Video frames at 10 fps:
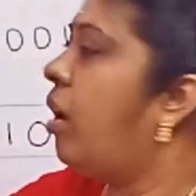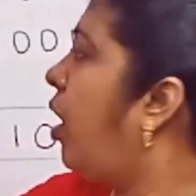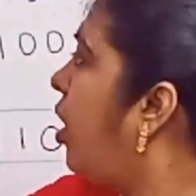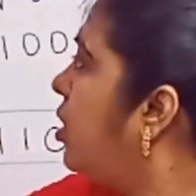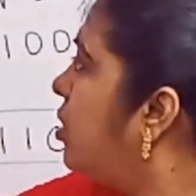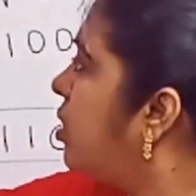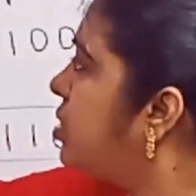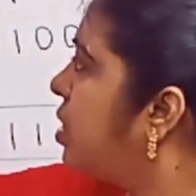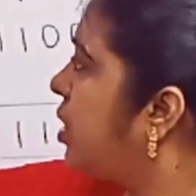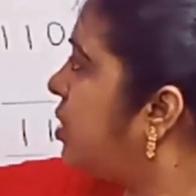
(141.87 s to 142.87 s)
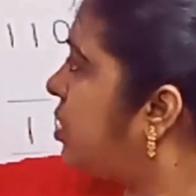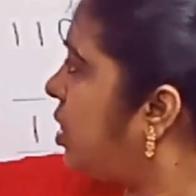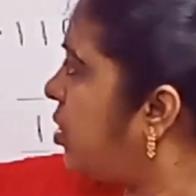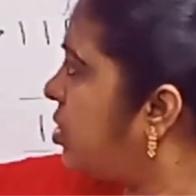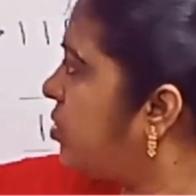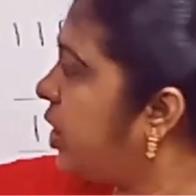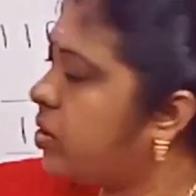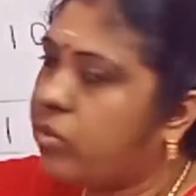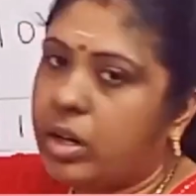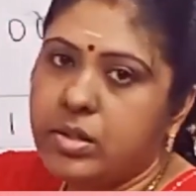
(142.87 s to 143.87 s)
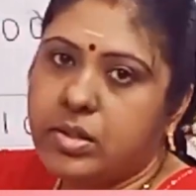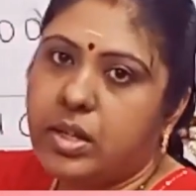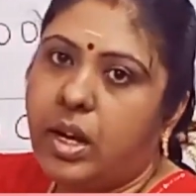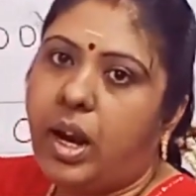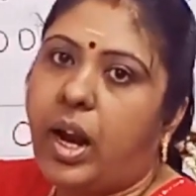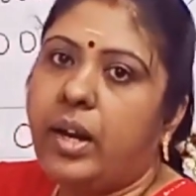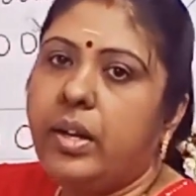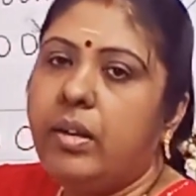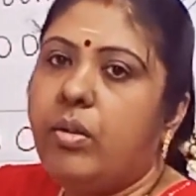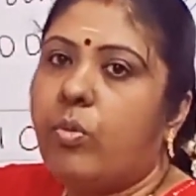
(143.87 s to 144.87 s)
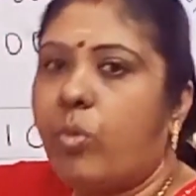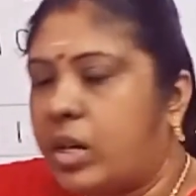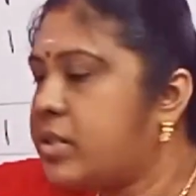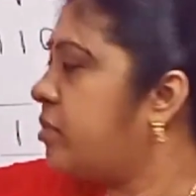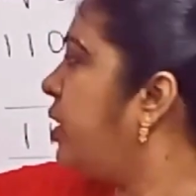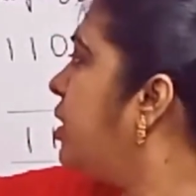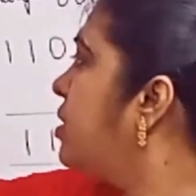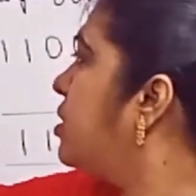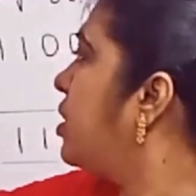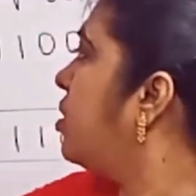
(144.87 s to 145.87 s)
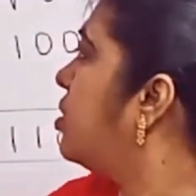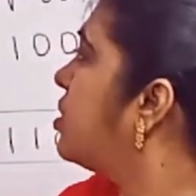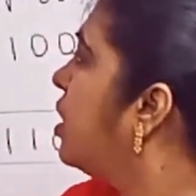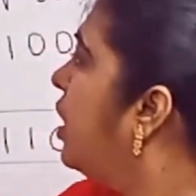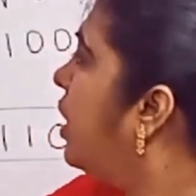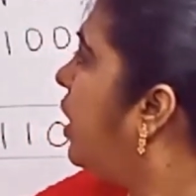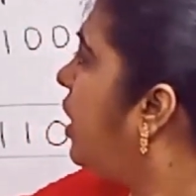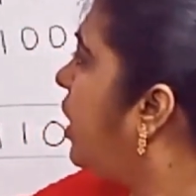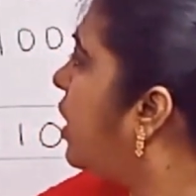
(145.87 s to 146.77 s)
all those zeros with ones and ones with zeros. Here